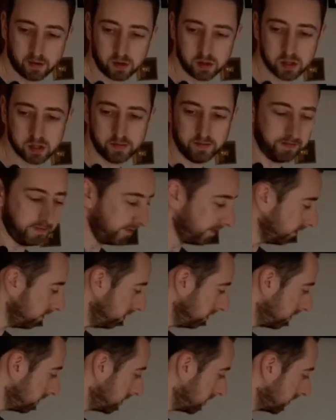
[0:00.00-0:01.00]
got some
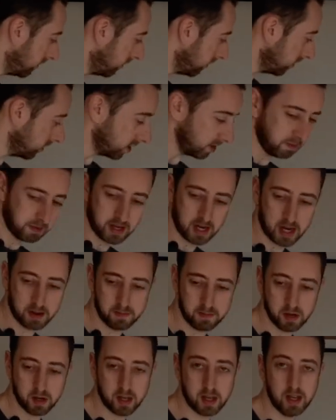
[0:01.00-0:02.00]
fruits, we've got some
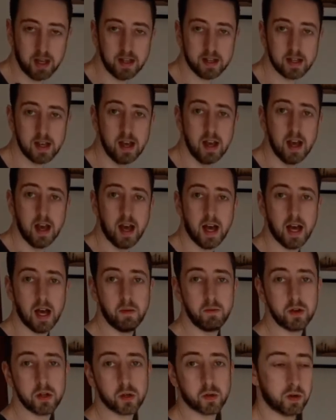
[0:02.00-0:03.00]
camera kit.
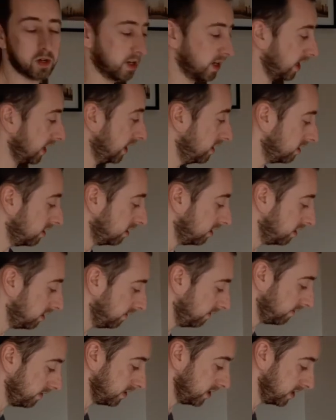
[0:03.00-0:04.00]
We're just going to kind
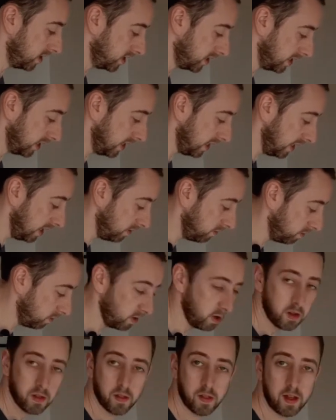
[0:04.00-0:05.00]
of see
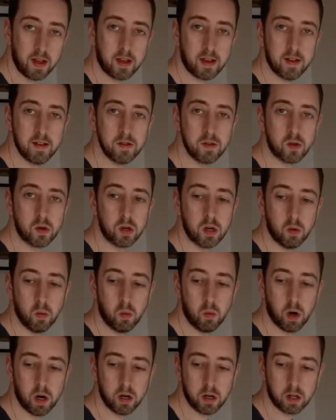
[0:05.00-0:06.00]
what I think is going to
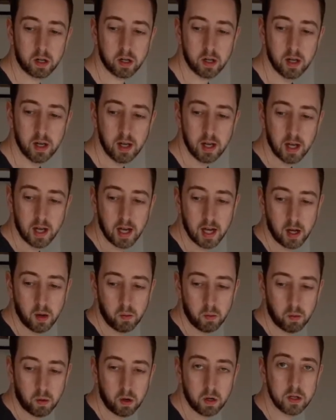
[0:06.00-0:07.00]
work
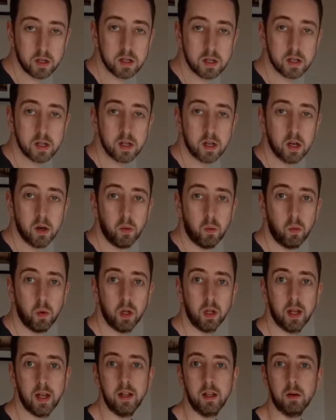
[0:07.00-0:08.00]
and what
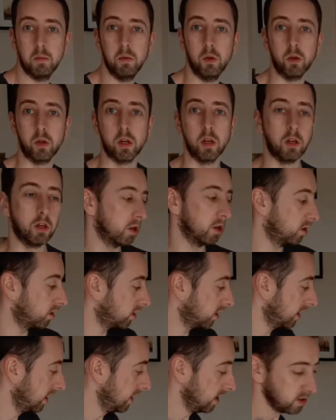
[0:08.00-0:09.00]
will end up looking good.
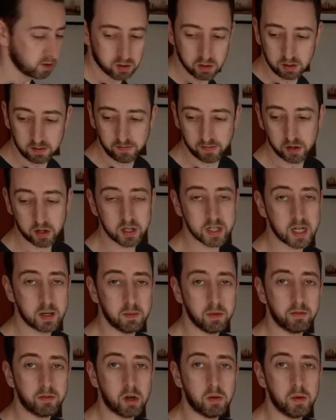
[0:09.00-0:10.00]
So for
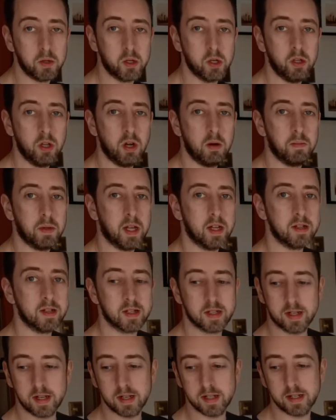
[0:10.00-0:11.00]
example, I've got my 2 little
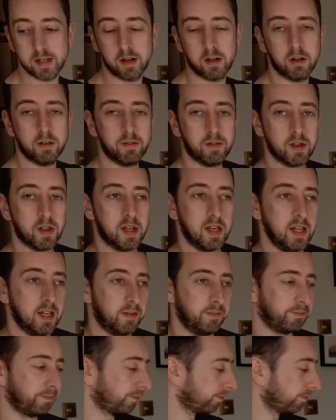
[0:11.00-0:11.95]
plants to start off with here,